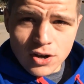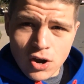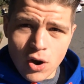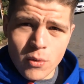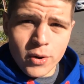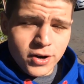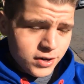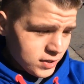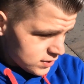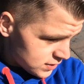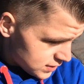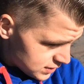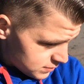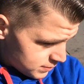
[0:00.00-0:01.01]

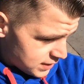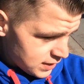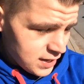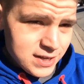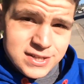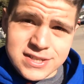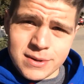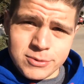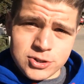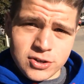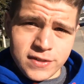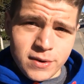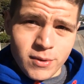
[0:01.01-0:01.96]
co-workers because I'm sure